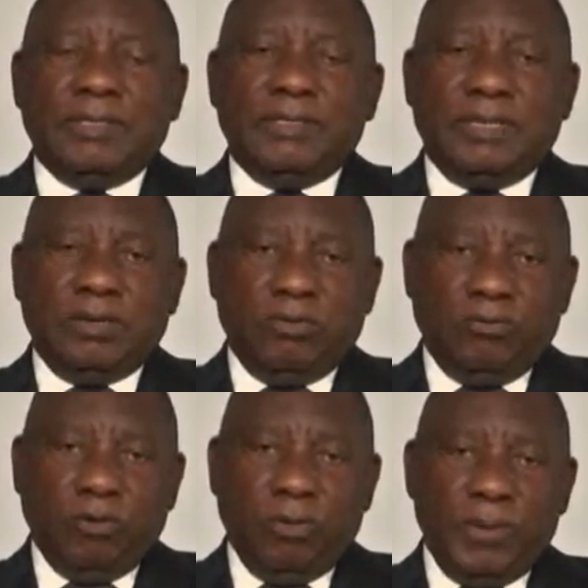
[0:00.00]

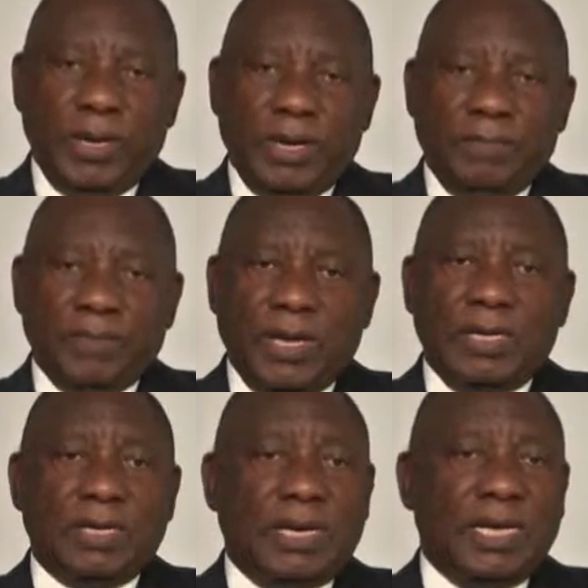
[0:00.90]
xenophobia,
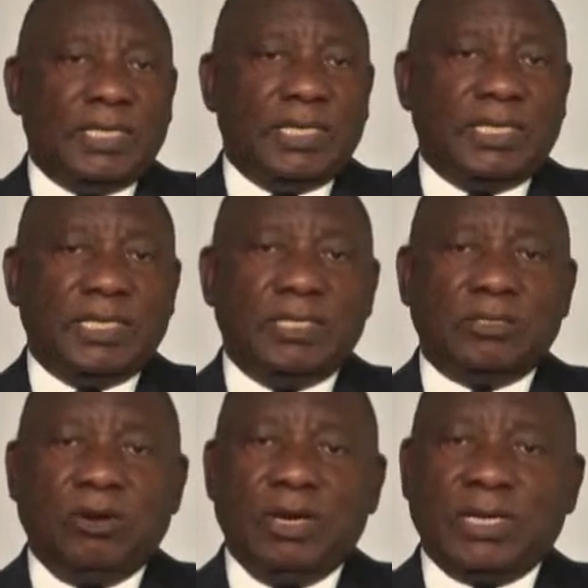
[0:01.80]
and related
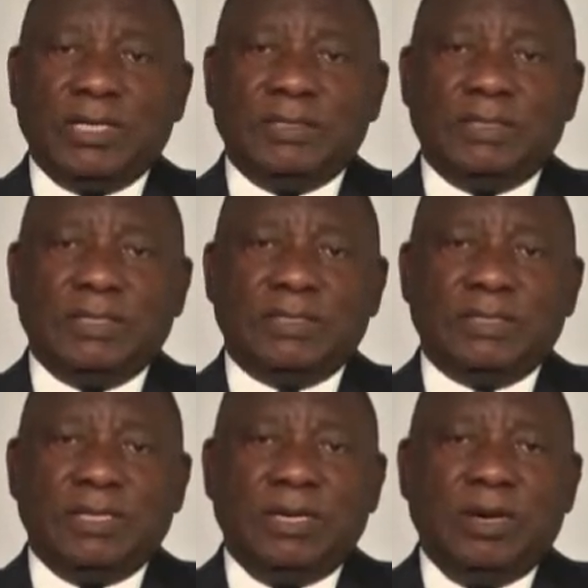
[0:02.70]
intolerances
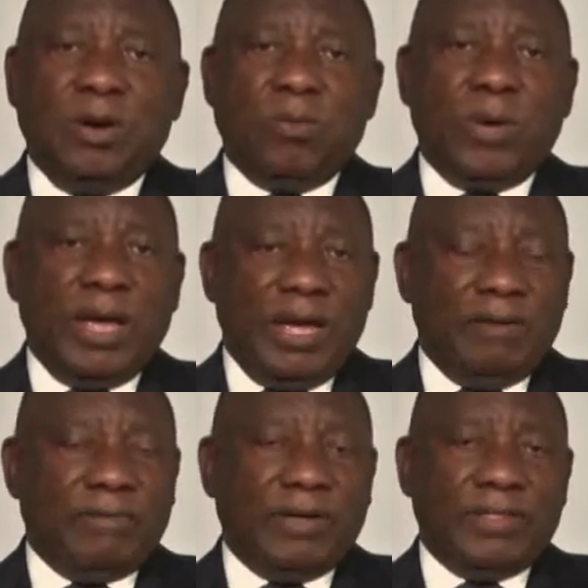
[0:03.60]

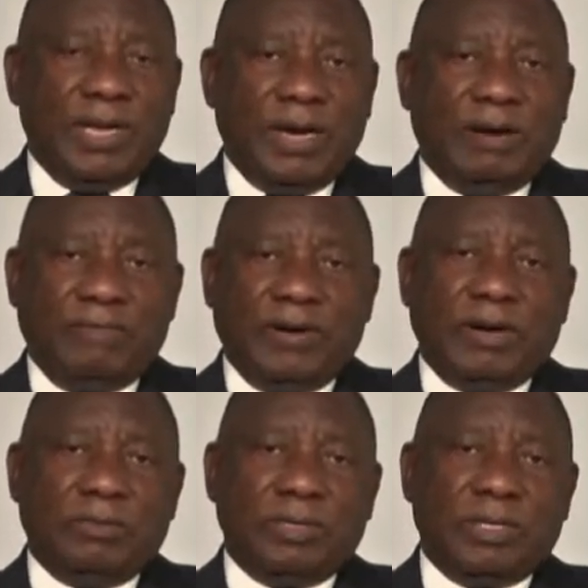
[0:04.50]
wherever they are
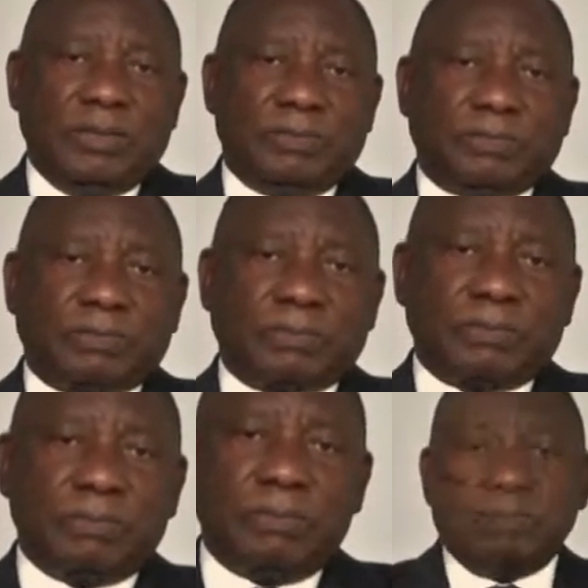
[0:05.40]
found.
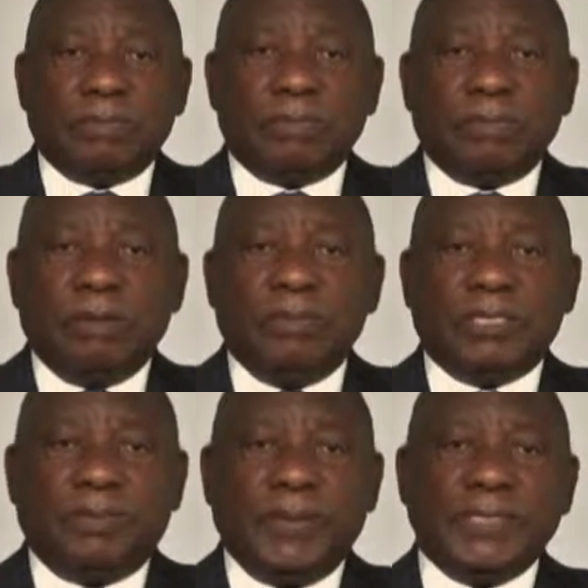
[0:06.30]

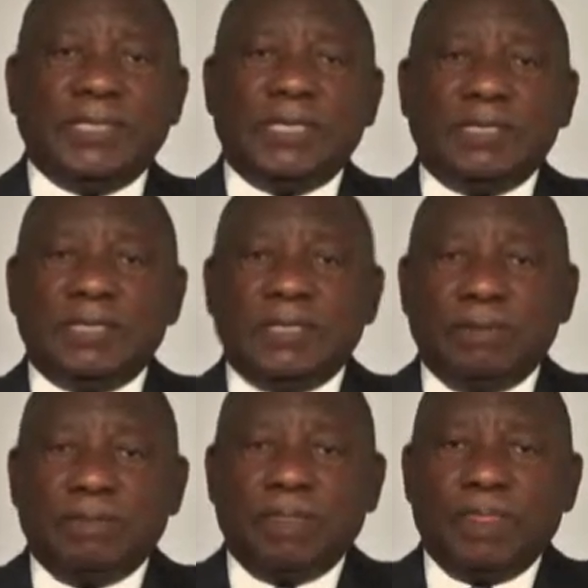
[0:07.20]
Mr. President,
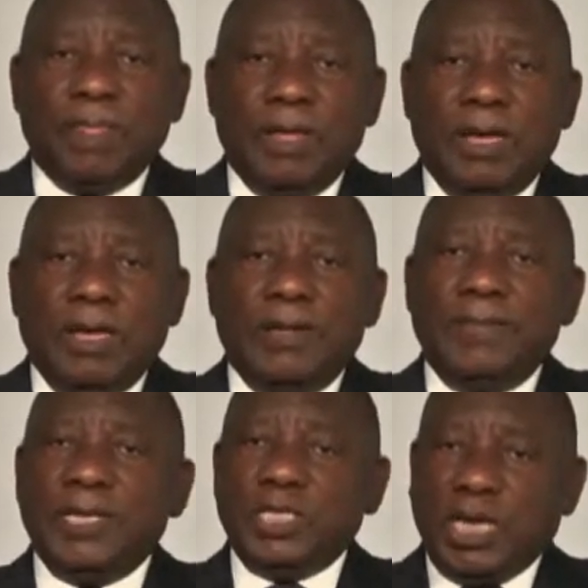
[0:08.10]

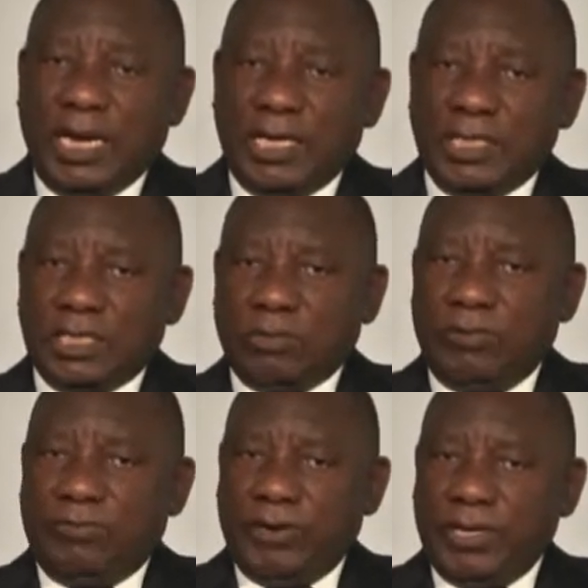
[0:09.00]
the challenges
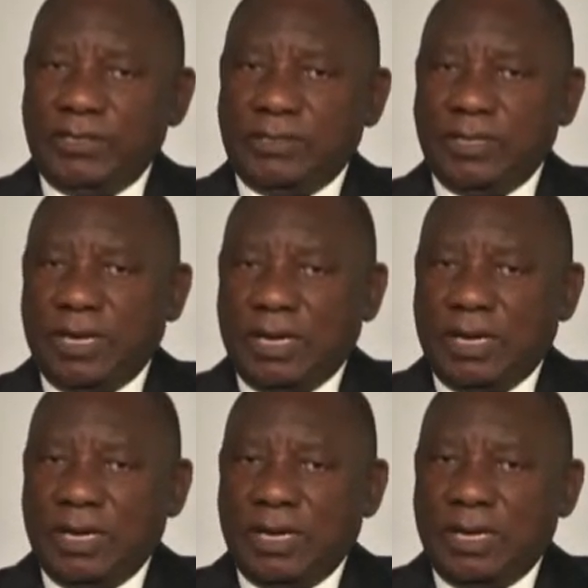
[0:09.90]
we face
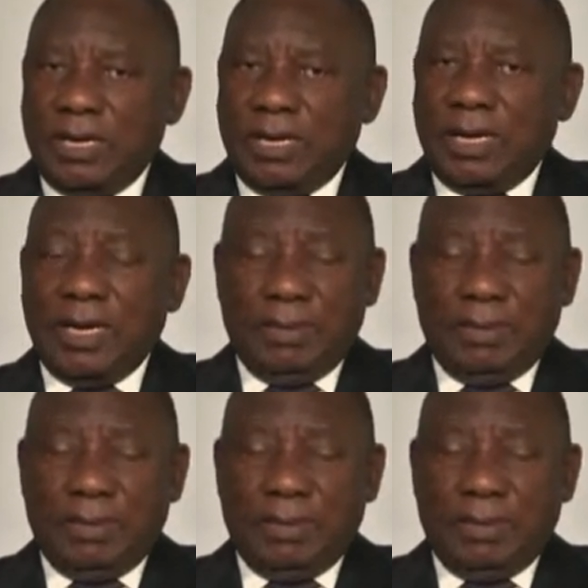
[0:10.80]
are